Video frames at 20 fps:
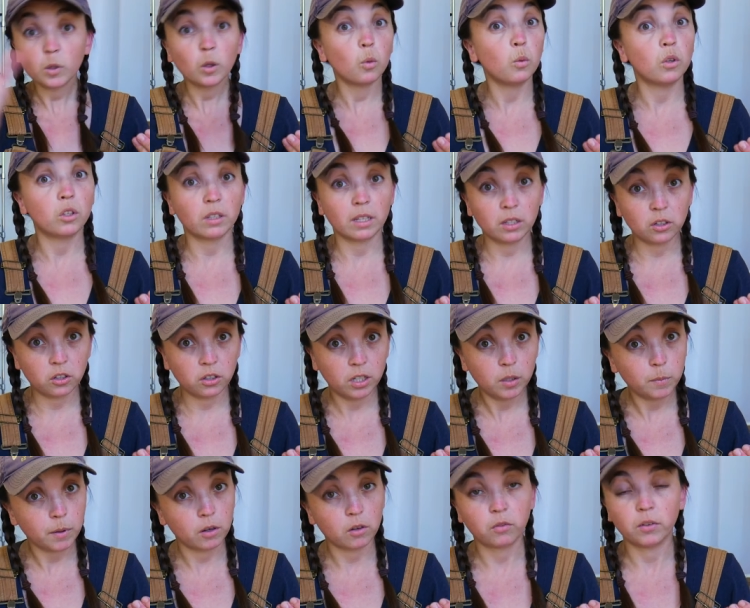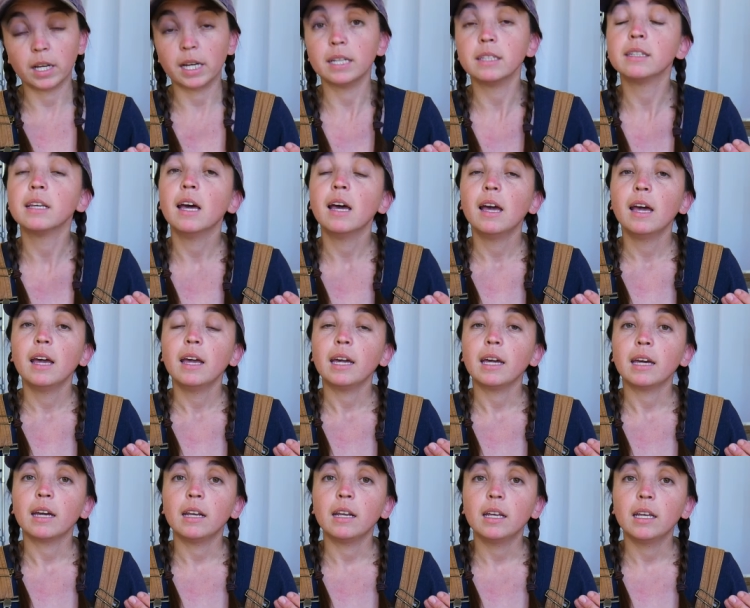which then turn into butterflies.
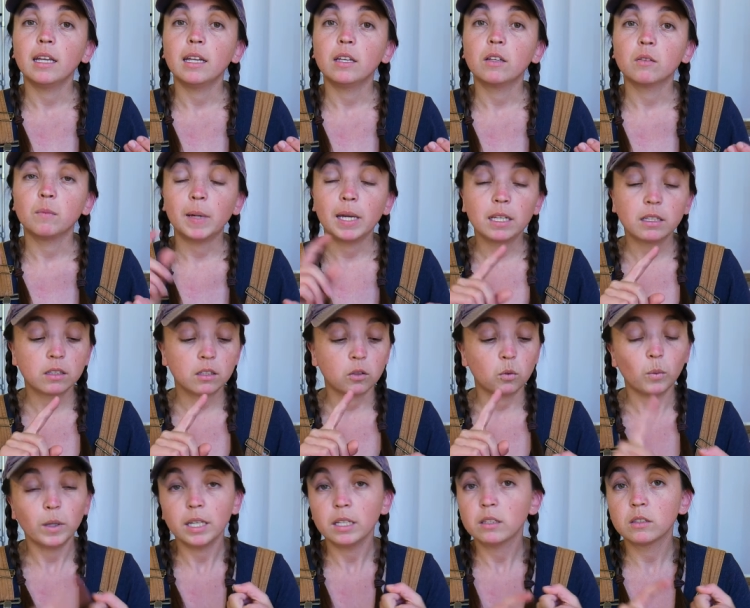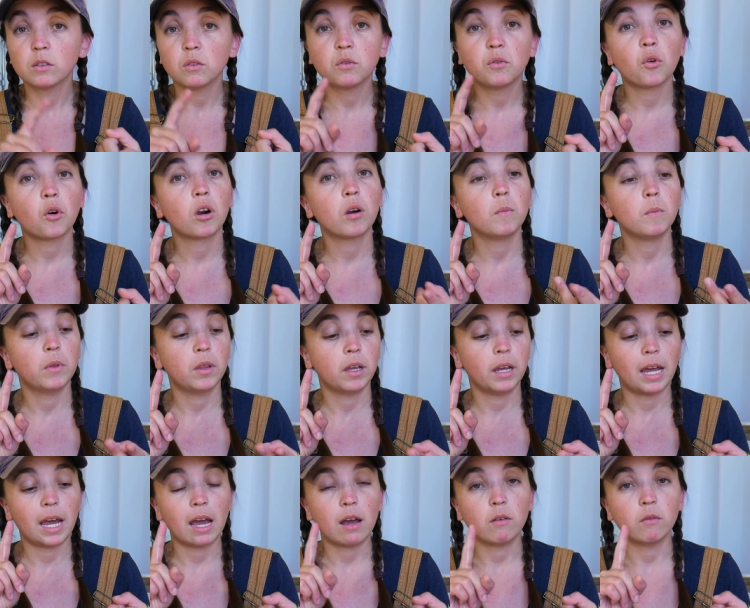And it makes their wings deformed,
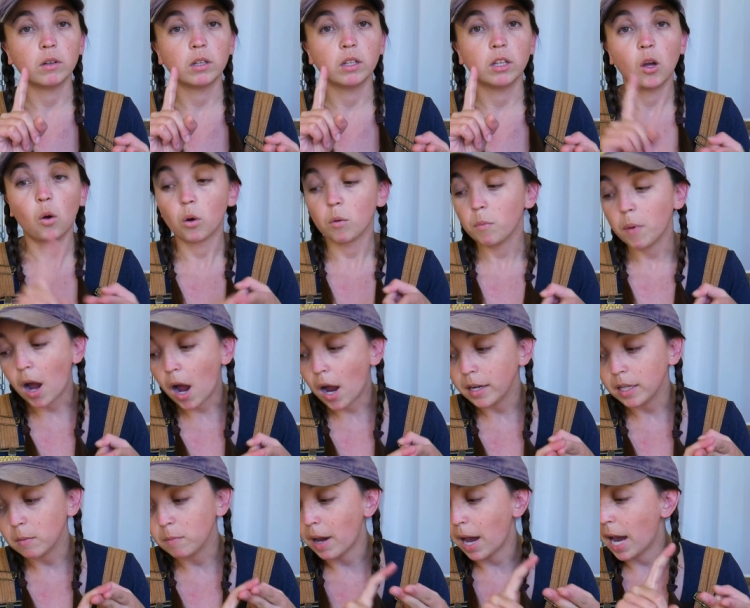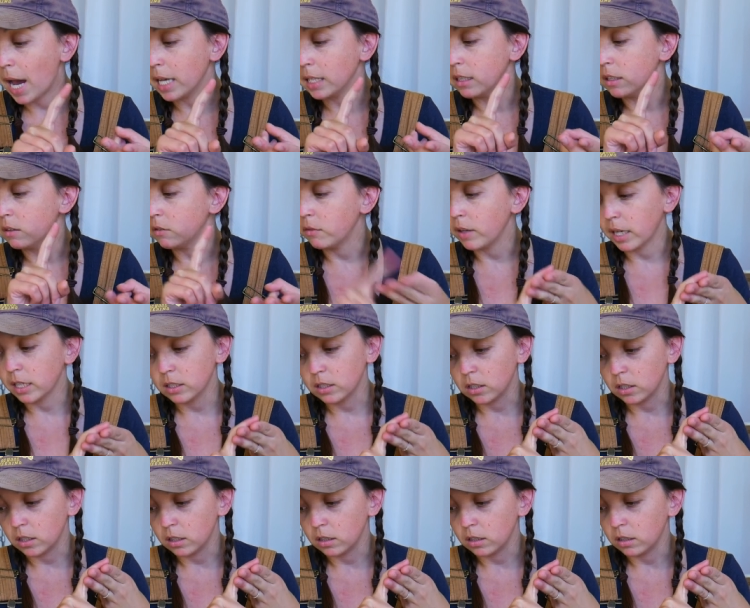they have a lower body mass, it affects
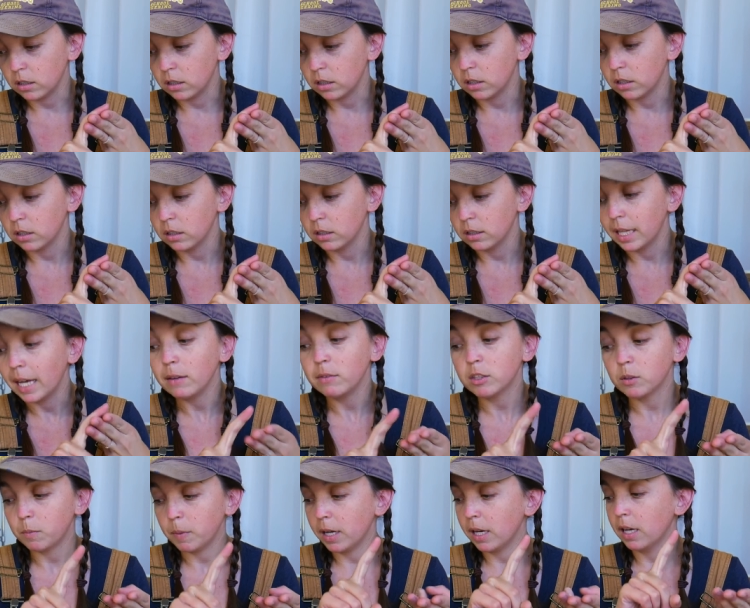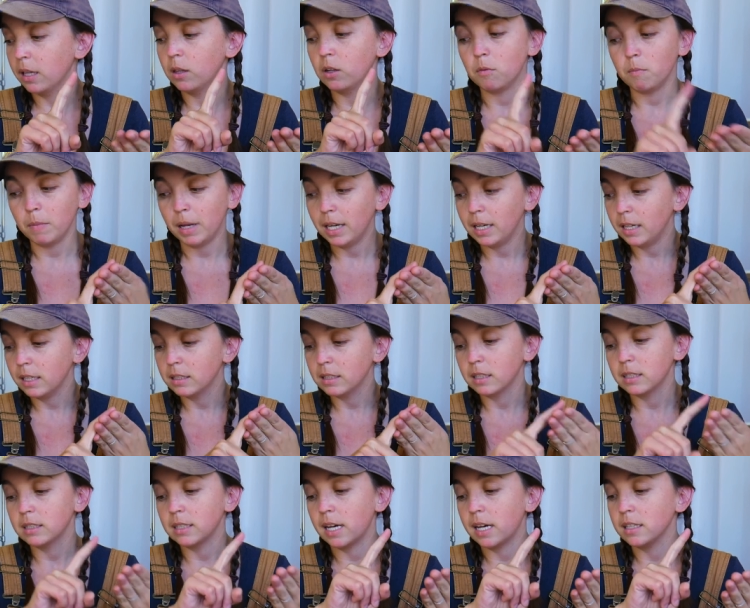their, their lifespan, their mating
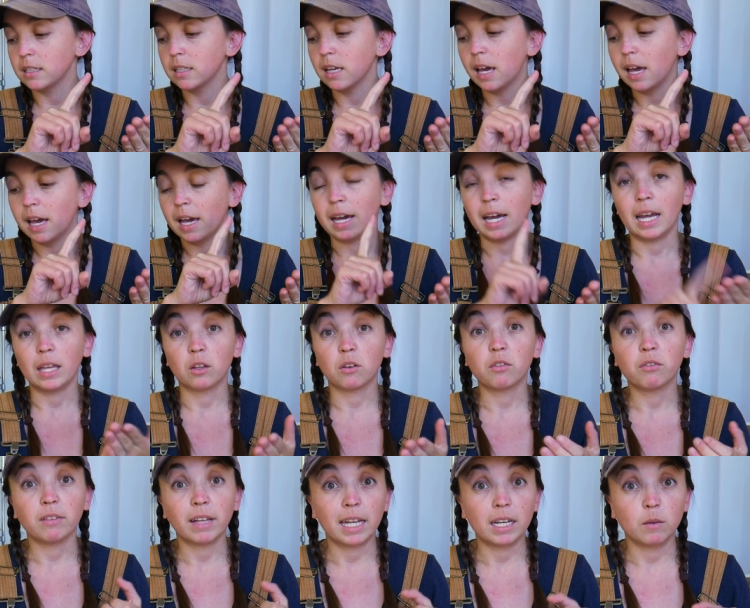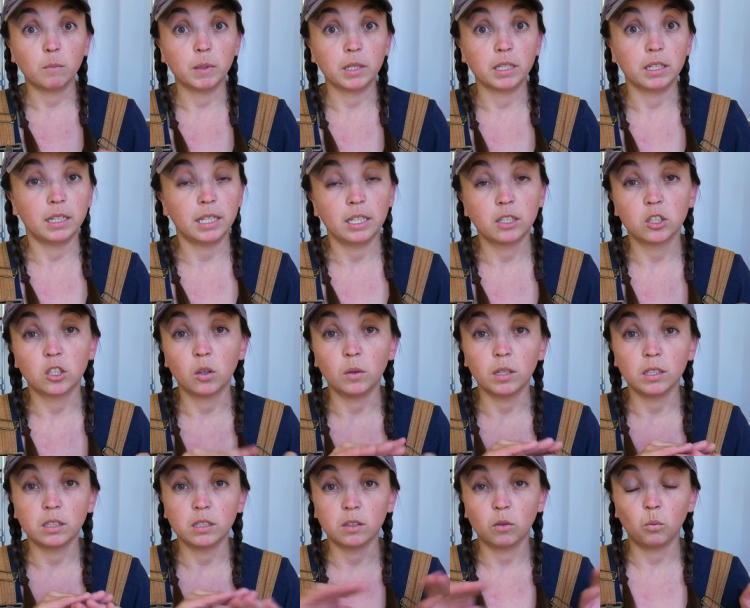success, and their flight ability. So
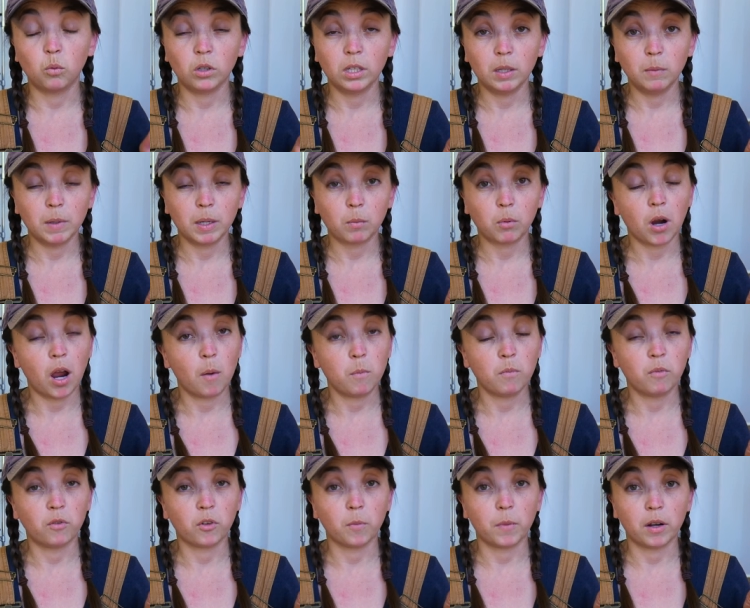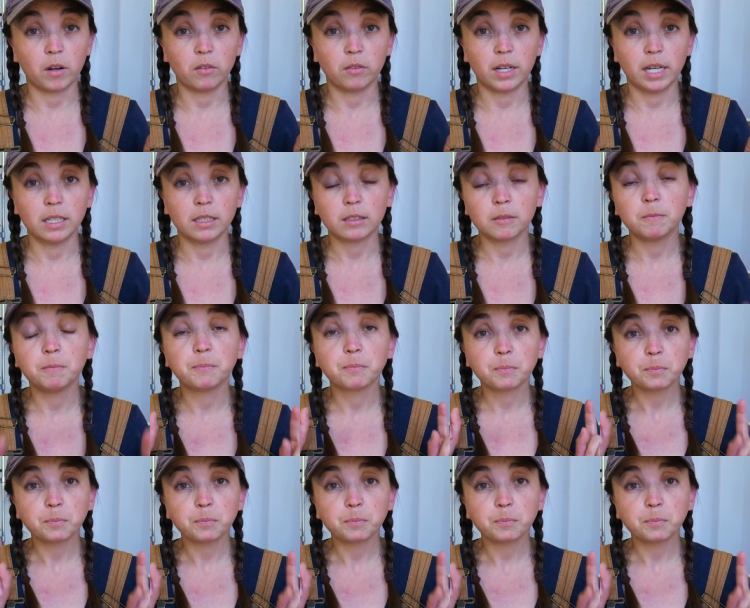this is a really big problem for butterflies.